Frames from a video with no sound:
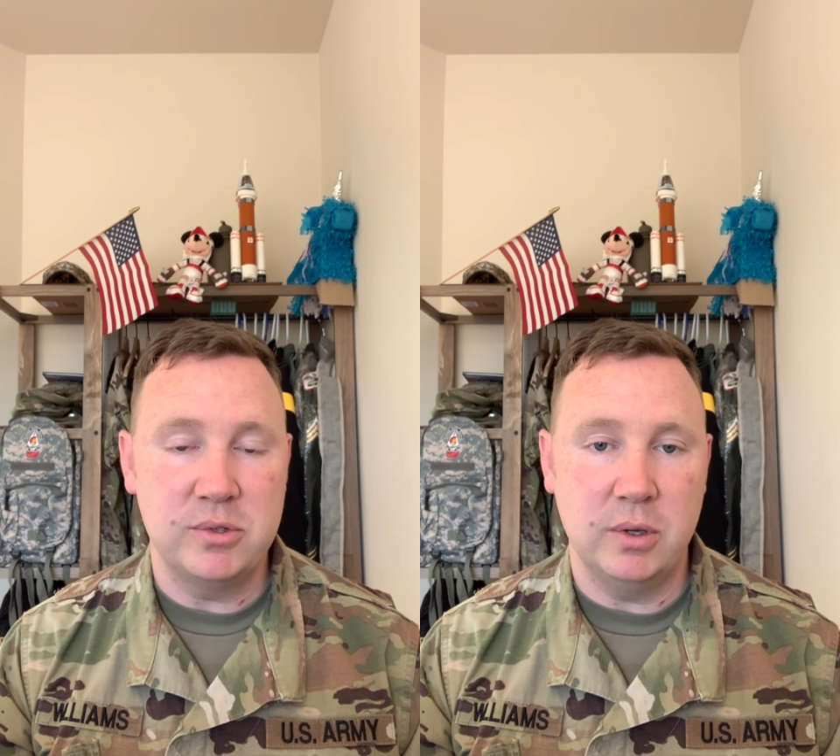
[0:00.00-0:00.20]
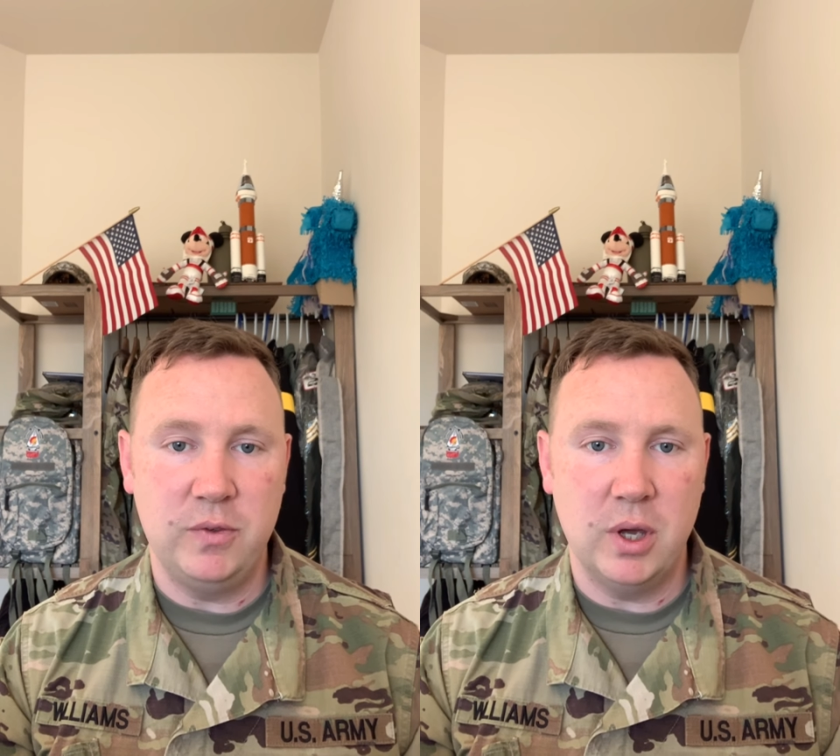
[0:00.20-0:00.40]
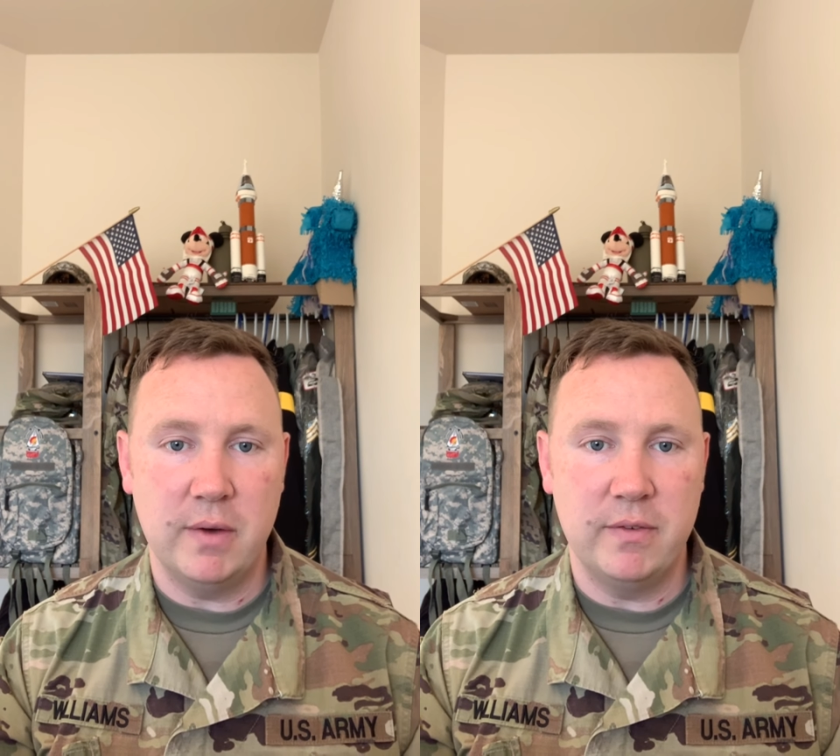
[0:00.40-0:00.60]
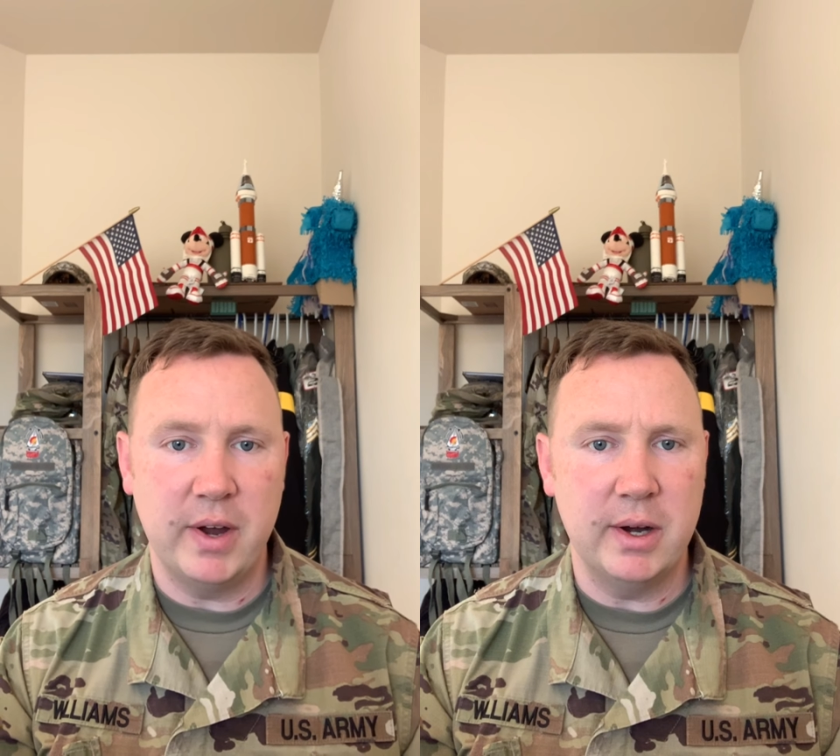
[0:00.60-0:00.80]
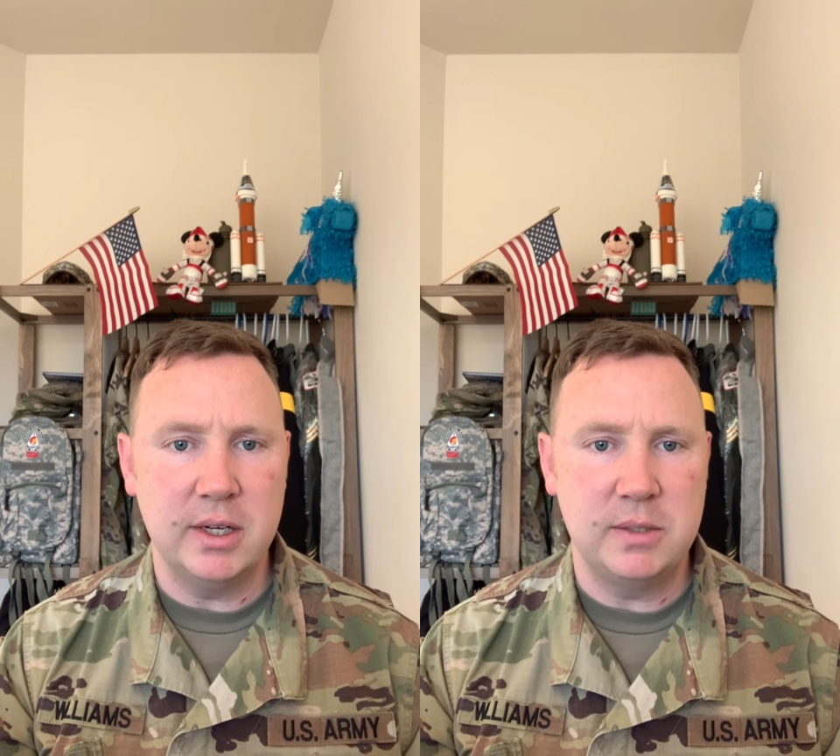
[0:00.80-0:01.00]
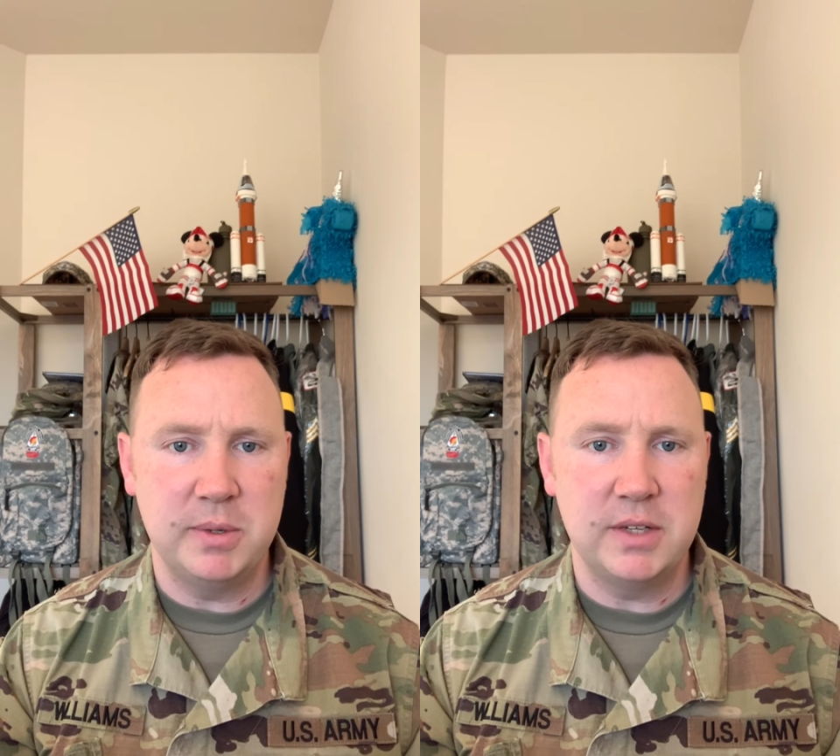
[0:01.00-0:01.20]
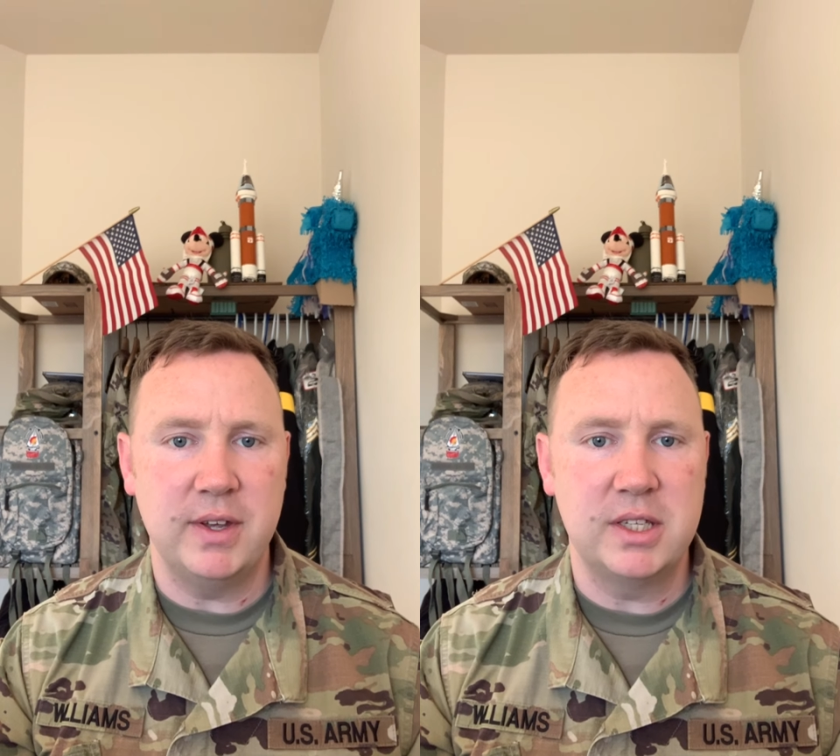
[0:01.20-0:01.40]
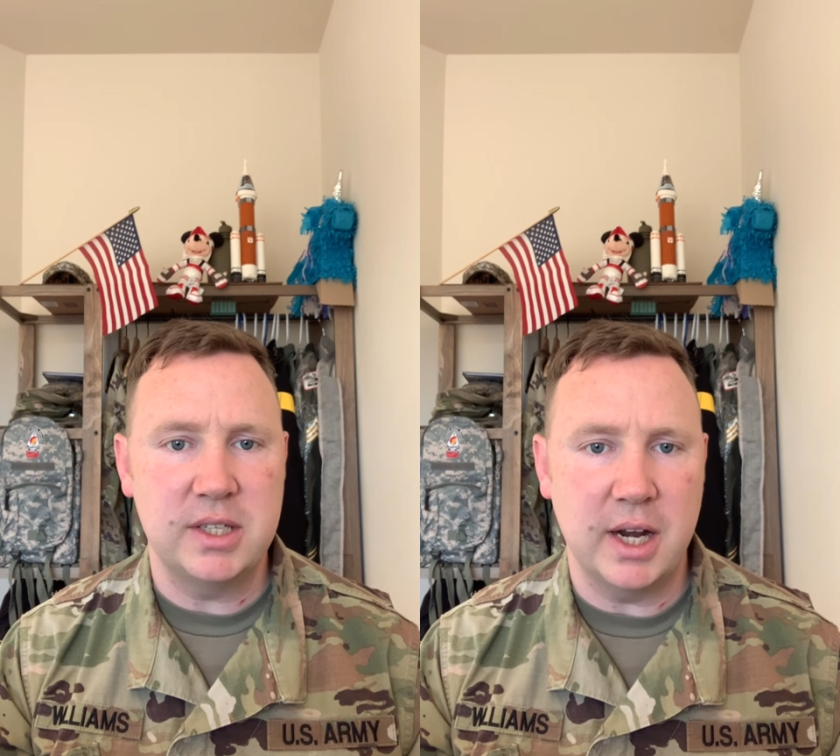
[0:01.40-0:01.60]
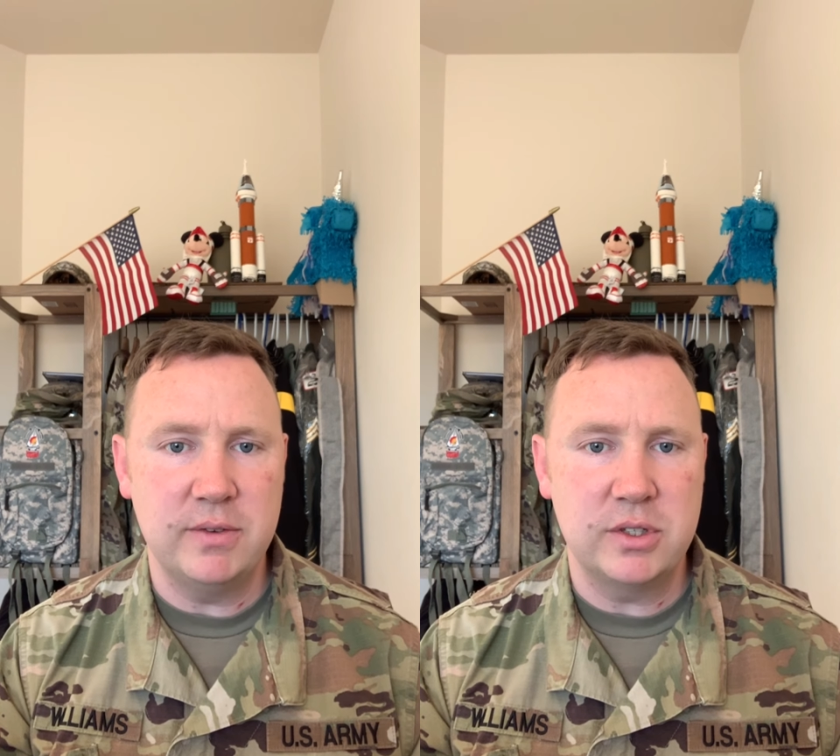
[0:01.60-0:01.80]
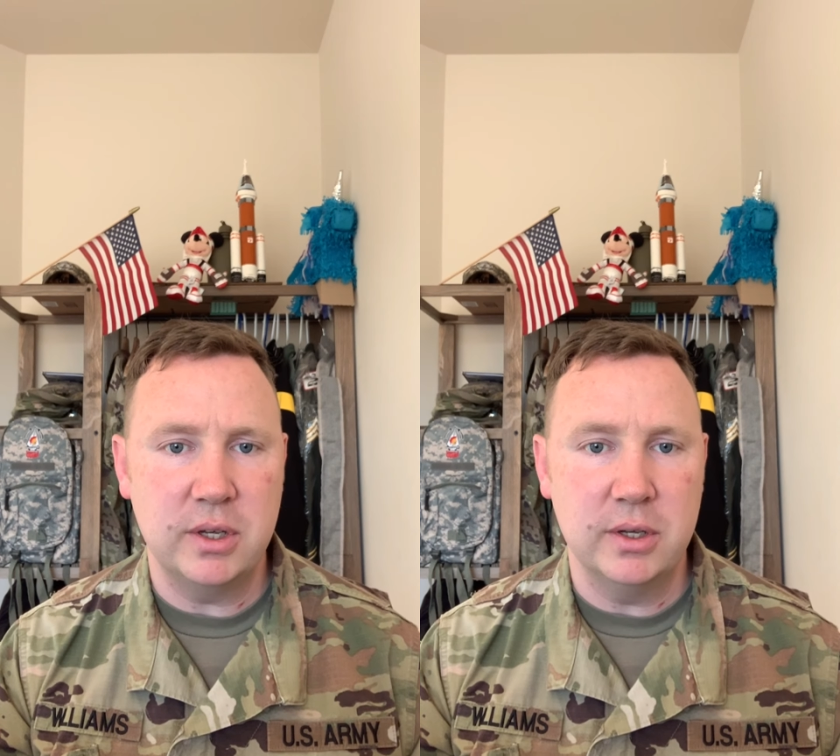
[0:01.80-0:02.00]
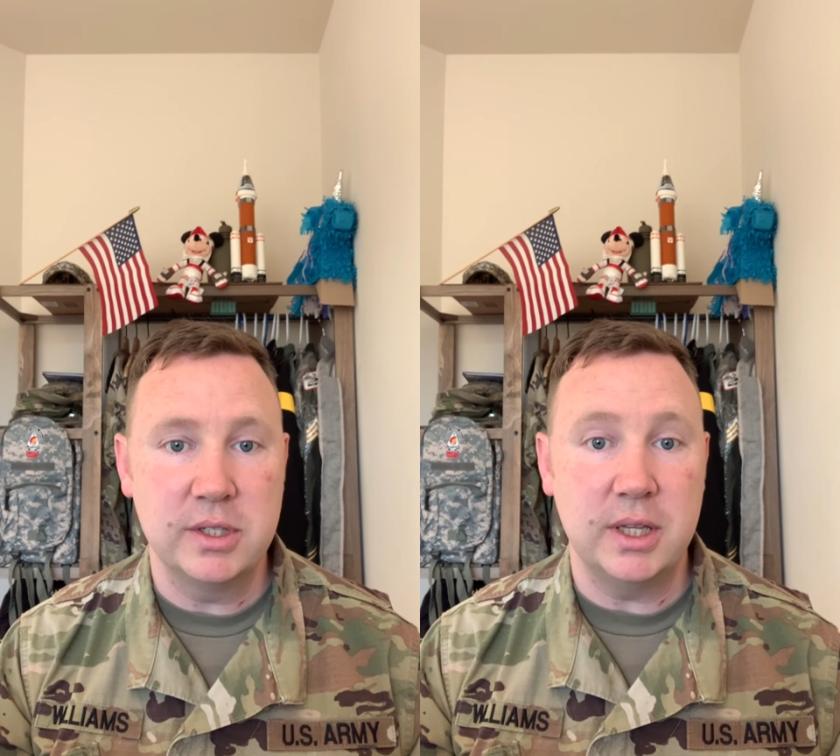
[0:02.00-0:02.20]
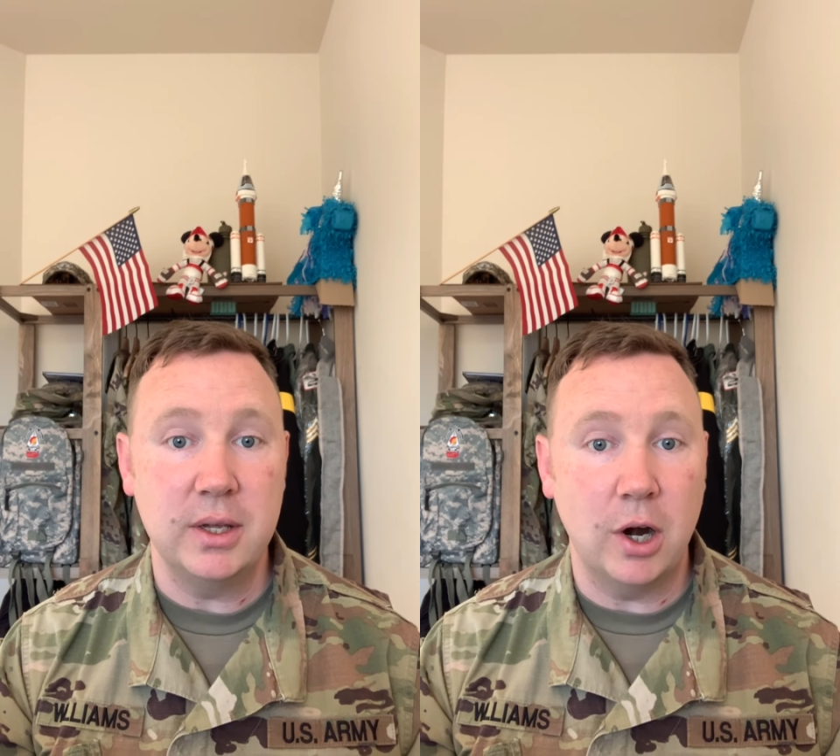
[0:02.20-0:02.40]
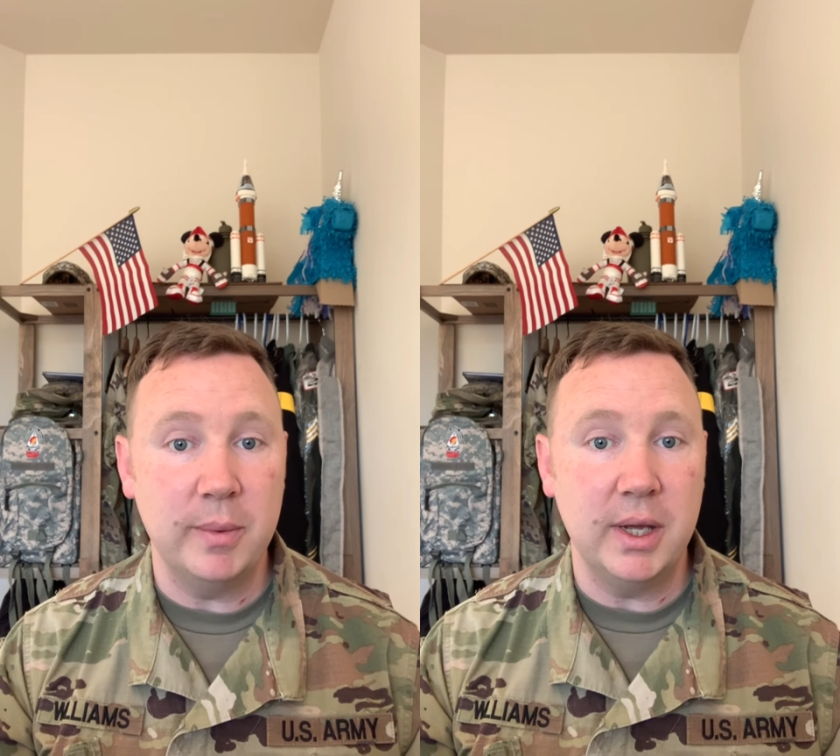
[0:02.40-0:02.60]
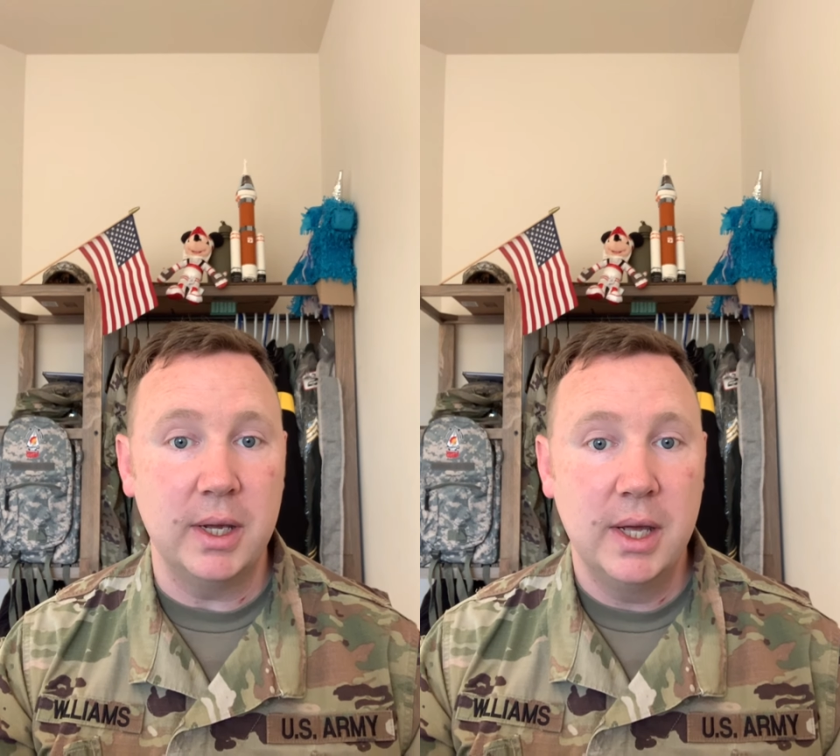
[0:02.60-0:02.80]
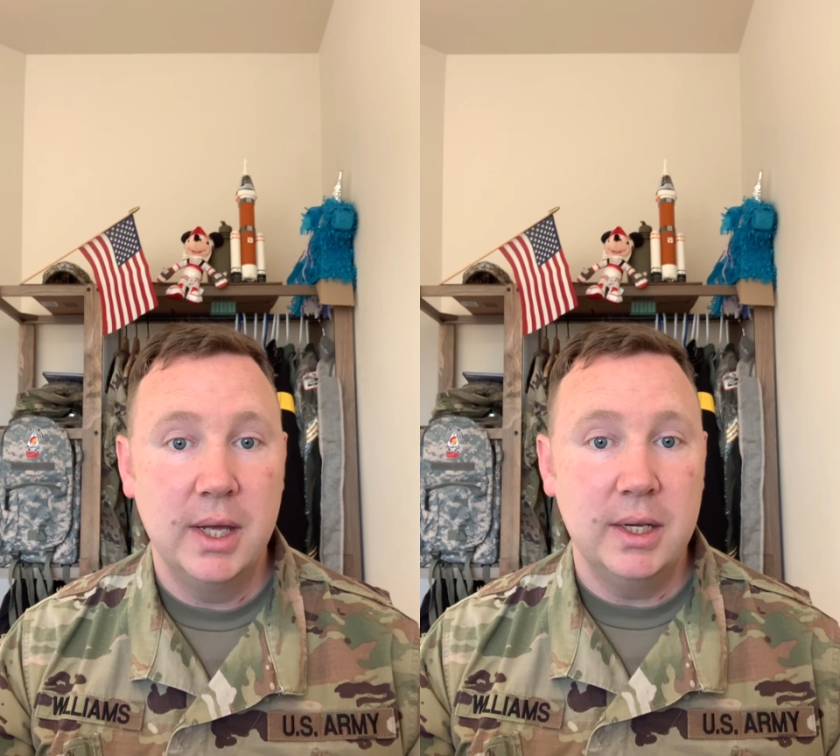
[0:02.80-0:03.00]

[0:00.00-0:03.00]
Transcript: So if you have a very specific set of skills that the Army